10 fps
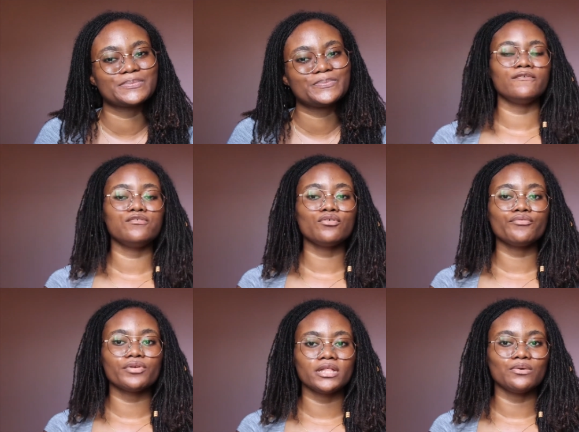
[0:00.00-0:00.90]
If you
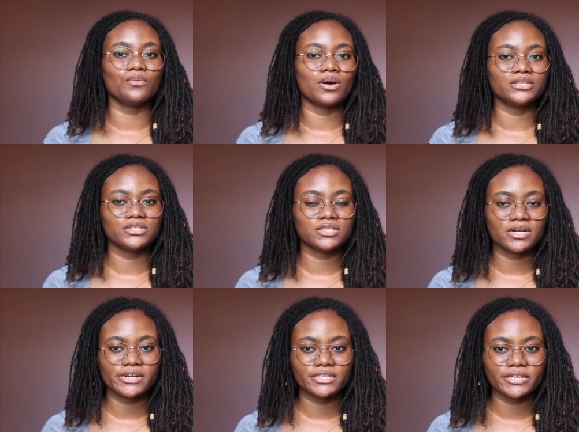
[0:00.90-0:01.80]
really want to
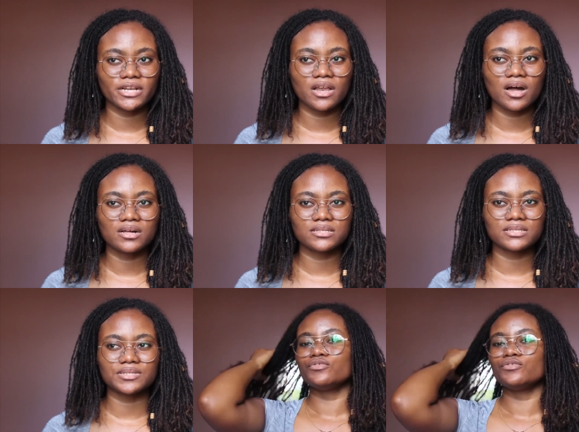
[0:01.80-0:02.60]
start your locks,